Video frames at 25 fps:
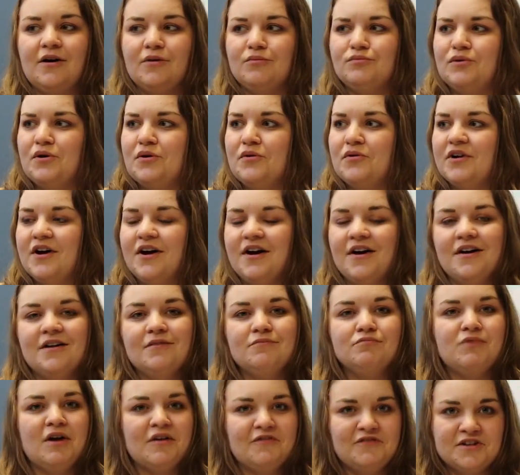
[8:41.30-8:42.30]
wrote on
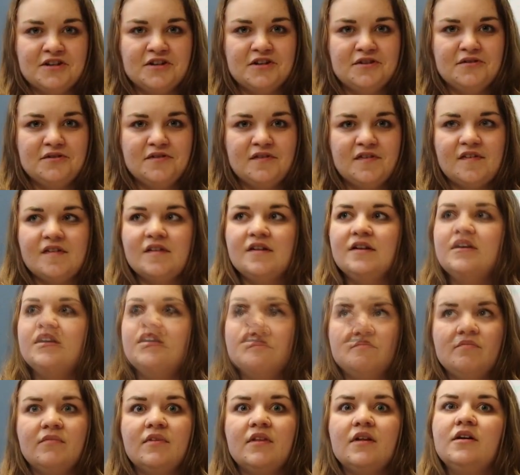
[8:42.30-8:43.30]
revenues.
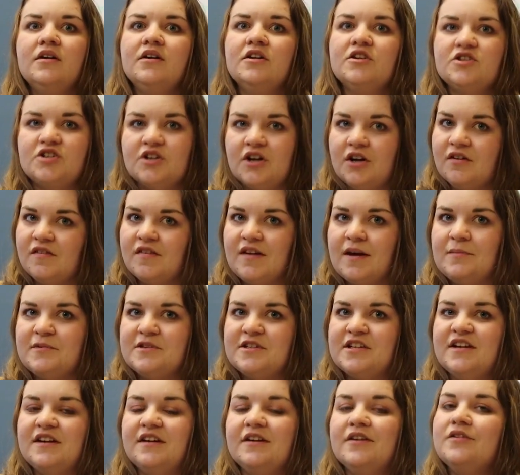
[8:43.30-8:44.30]
Charles
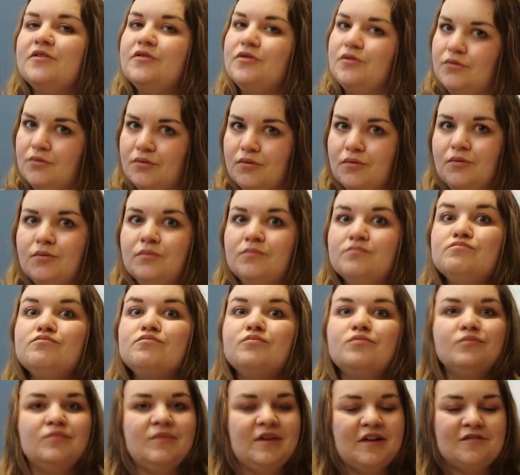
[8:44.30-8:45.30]
Upding, who
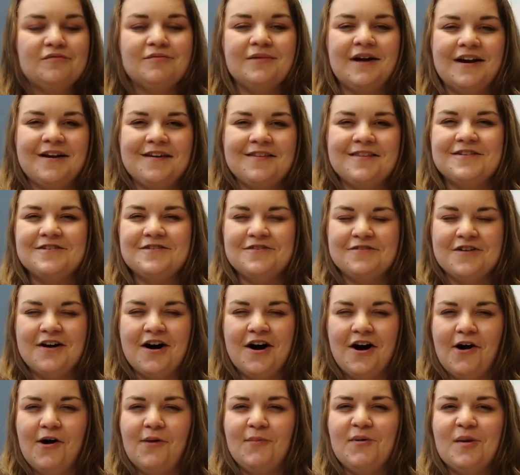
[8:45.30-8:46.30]
is writing the new
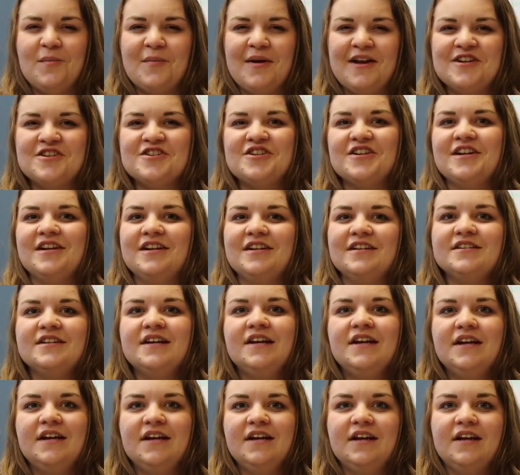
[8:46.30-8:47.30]
column I mentioned,
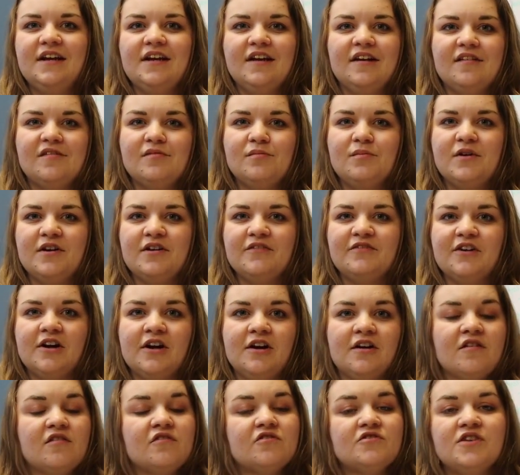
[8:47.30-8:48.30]
is one of our
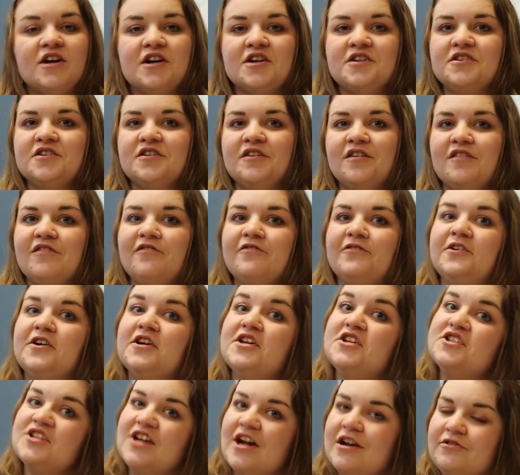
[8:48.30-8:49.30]
instructors for a
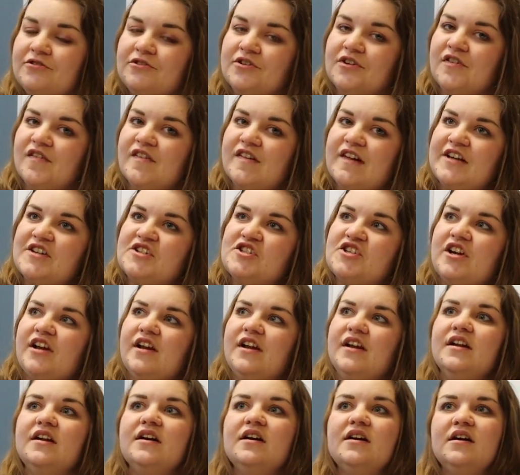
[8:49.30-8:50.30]
general
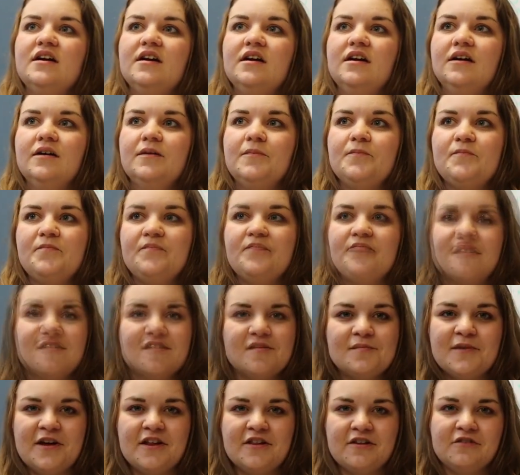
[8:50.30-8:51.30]
session. And then
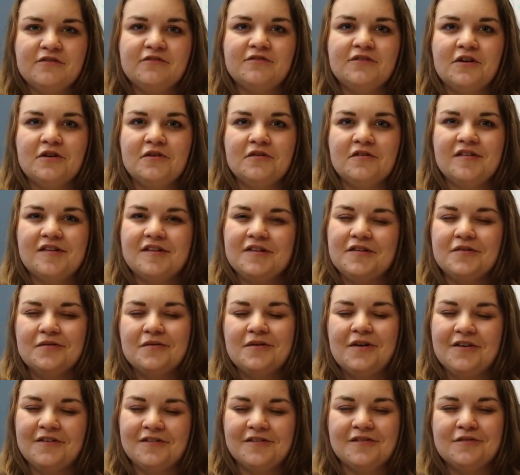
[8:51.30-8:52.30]
some other folks
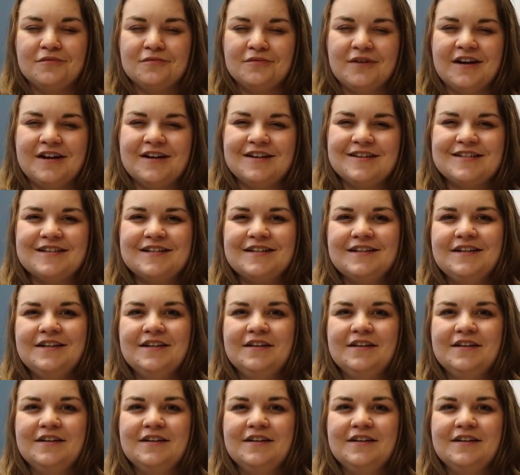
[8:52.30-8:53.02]
who also write